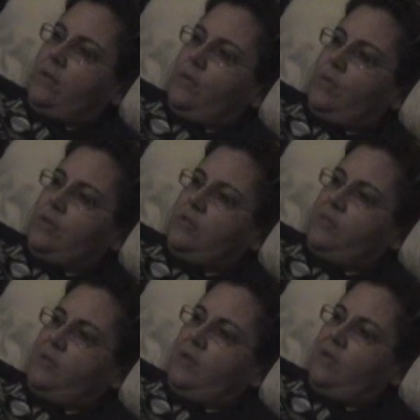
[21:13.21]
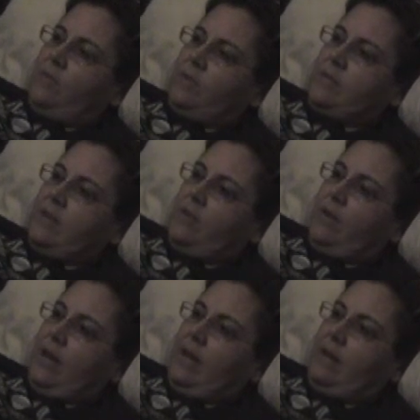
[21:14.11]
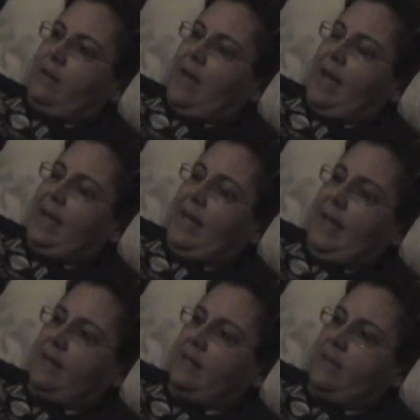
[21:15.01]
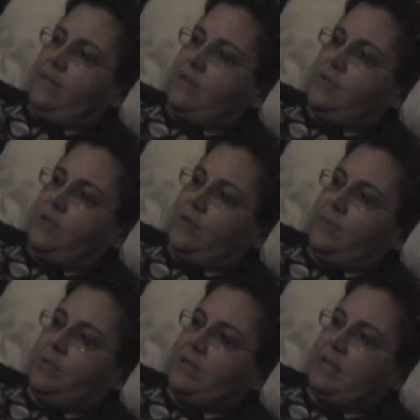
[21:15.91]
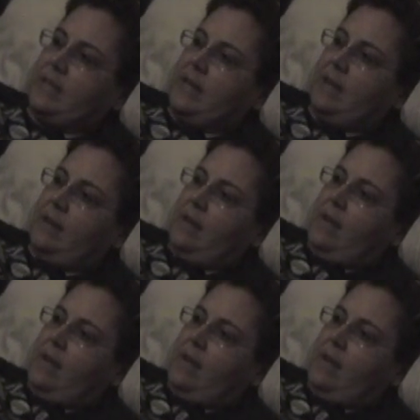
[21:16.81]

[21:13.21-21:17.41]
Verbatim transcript: The wooden spoon was in her hand. I can't leave the syrup, she said.